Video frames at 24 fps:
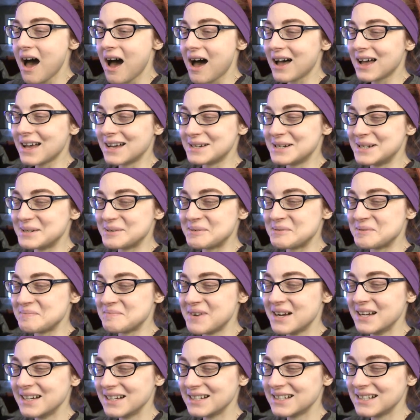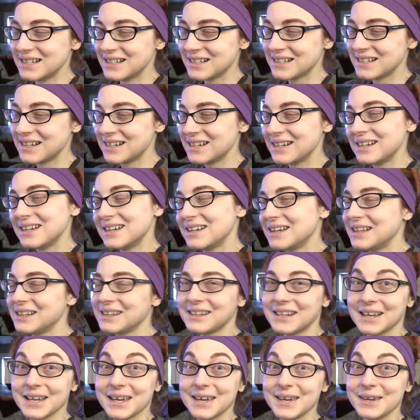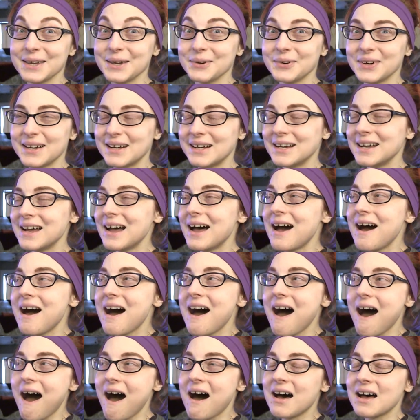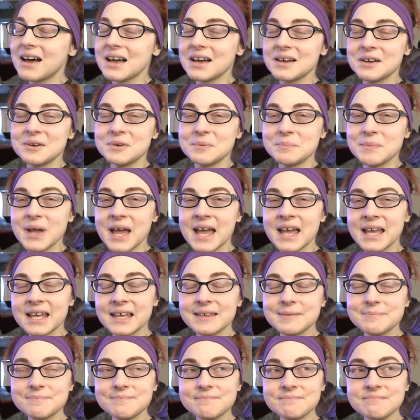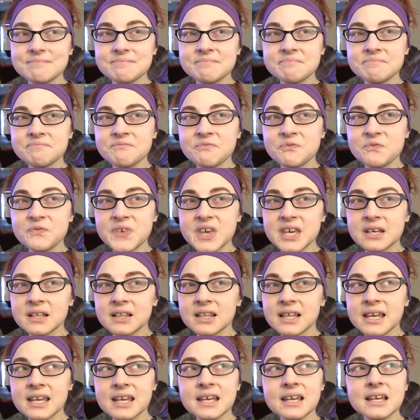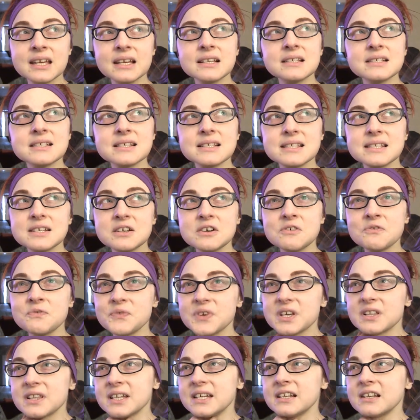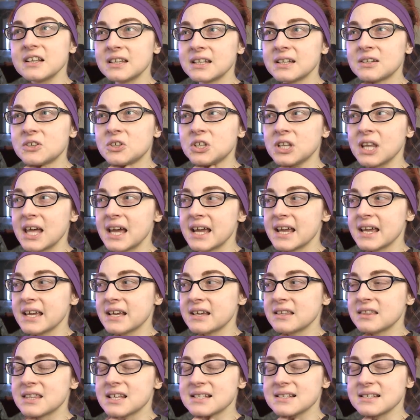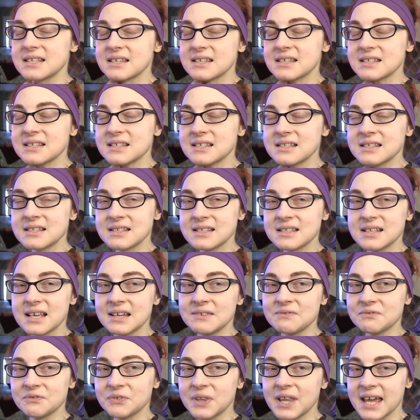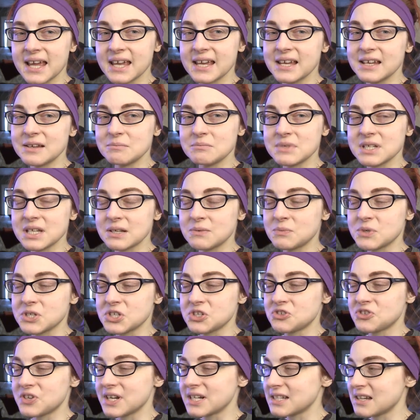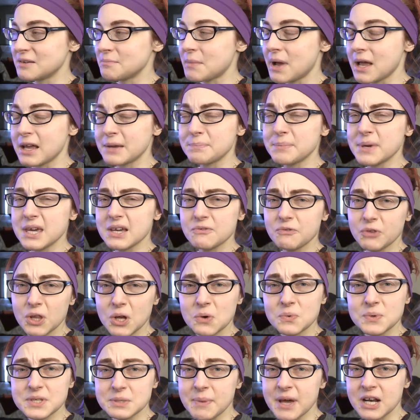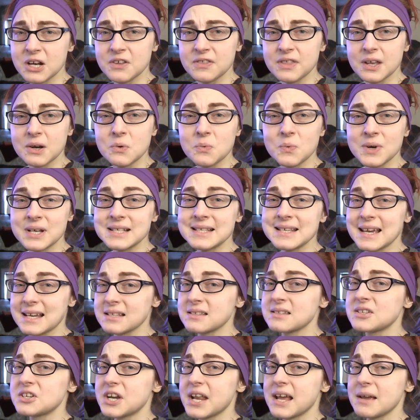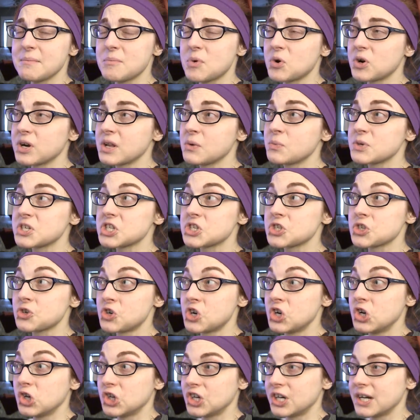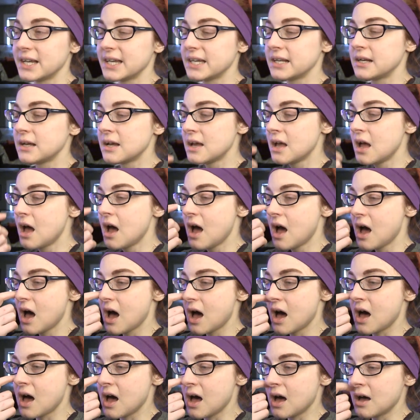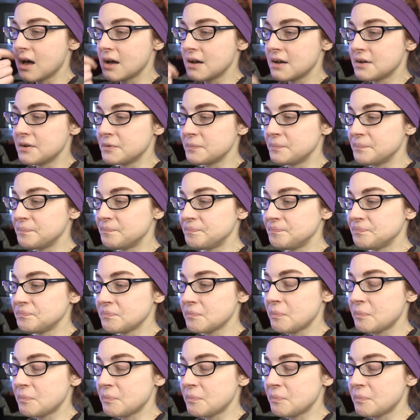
Um, lucky you, huh? Um, and feeling, still feeling a little like this is inflamed and restricted. My peak flow was better than it was yesterday morning, which is good. Um,